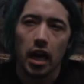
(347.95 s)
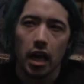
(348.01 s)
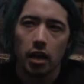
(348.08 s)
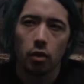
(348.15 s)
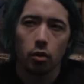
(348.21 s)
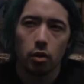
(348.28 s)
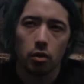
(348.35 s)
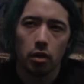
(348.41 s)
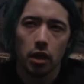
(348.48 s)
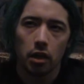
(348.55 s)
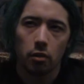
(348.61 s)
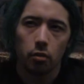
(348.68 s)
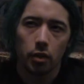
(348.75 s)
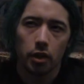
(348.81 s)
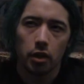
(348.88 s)
don't know
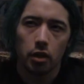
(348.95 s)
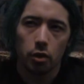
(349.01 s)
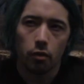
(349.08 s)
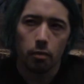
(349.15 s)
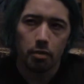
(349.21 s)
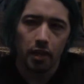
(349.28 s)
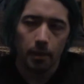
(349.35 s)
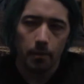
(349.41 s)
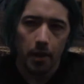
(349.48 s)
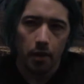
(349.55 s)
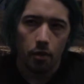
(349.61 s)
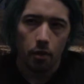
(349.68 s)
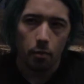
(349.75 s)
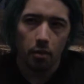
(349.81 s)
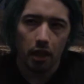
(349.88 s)
what they're gonna do with Black
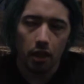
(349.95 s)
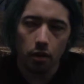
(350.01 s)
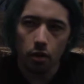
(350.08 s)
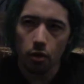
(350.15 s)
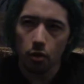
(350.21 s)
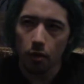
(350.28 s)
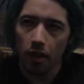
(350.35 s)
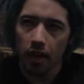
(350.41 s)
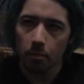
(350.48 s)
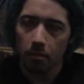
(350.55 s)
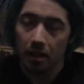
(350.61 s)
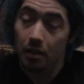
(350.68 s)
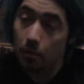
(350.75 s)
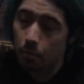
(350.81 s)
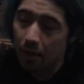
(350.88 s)
Panther, but I do know that.
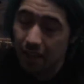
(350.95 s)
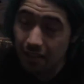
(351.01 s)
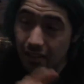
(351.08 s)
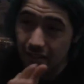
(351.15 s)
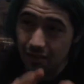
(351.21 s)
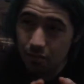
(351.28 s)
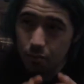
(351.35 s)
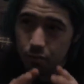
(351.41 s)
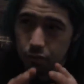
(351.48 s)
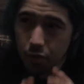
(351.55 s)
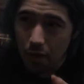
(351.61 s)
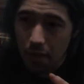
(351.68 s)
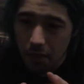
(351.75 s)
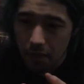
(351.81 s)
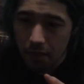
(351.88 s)

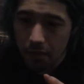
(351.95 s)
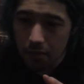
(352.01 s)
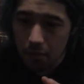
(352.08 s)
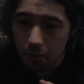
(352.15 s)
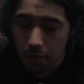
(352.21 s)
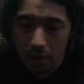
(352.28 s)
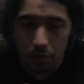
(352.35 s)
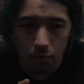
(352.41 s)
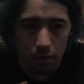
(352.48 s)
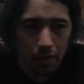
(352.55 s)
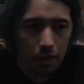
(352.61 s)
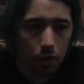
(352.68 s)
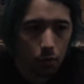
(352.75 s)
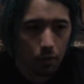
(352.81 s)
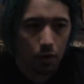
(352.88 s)
But when
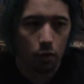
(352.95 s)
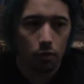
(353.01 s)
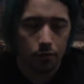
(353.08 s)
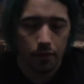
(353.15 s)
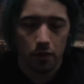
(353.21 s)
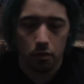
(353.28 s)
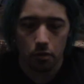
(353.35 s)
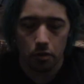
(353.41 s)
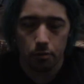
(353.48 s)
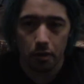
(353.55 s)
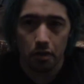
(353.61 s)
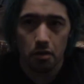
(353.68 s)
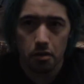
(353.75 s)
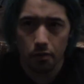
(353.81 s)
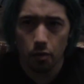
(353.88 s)
they do want to go with facial
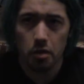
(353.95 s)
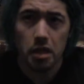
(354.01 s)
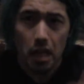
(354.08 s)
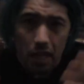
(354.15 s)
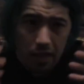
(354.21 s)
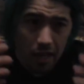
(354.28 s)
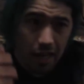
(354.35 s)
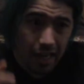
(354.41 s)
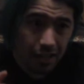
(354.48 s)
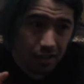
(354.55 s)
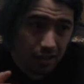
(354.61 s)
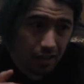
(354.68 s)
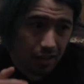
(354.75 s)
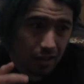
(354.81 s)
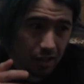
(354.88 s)
expressions, of course, they
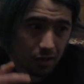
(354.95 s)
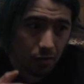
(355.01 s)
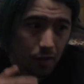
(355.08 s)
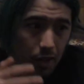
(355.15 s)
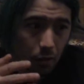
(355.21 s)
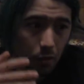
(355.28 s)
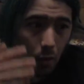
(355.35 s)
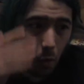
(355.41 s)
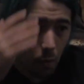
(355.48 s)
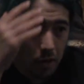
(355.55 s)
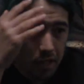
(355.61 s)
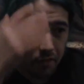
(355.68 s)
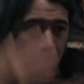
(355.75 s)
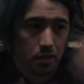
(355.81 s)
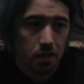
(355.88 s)
actually, they don't
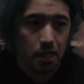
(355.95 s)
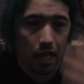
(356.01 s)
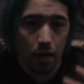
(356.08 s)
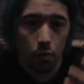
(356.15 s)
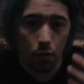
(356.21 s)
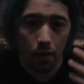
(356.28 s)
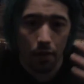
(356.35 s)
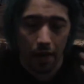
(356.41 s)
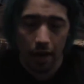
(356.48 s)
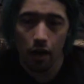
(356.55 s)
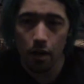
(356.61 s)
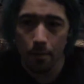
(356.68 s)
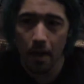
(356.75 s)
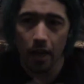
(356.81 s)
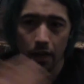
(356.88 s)
always have to stay with
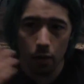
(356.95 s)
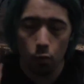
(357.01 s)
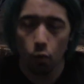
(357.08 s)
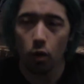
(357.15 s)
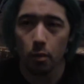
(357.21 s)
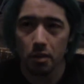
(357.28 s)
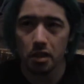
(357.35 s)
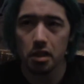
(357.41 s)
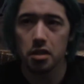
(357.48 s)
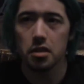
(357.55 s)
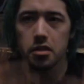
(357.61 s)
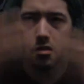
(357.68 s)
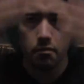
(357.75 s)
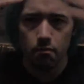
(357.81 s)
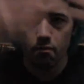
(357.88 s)
Iron Man and War
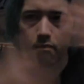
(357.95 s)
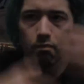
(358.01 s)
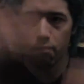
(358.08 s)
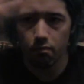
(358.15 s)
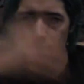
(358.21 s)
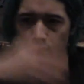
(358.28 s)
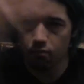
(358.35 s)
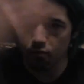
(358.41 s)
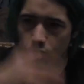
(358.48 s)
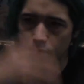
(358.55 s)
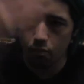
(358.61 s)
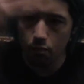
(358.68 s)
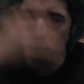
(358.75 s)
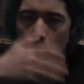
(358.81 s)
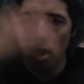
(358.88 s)
Machine's
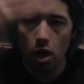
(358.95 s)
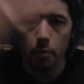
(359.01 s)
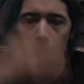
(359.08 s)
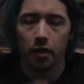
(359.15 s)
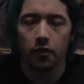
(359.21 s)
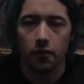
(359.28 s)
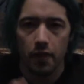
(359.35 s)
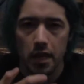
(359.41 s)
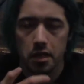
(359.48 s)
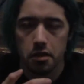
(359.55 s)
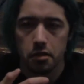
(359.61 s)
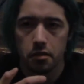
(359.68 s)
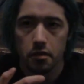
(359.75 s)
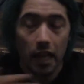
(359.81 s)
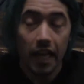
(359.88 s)
armor
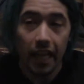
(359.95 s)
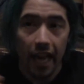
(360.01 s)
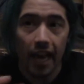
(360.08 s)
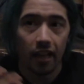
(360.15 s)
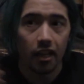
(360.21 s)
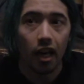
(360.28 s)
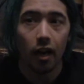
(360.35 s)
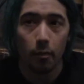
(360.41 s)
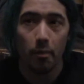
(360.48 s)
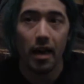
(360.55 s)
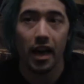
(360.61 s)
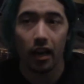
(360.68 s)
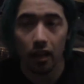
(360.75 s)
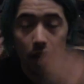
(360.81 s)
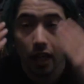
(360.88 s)
face. They can cut
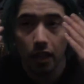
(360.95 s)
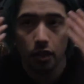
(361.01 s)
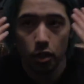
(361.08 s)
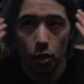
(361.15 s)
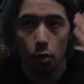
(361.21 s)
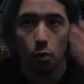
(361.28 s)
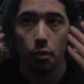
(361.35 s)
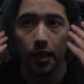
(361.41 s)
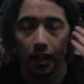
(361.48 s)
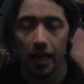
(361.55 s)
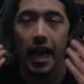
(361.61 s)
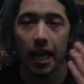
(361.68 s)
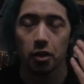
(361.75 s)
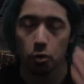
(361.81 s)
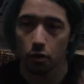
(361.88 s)
to their
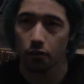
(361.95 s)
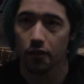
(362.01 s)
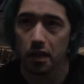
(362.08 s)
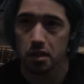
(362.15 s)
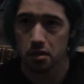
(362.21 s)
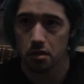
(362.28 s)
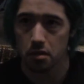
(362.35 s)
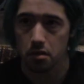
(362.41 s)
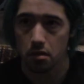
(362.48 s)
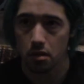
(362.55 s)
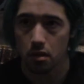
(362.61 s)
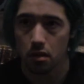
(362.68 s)
actual faces.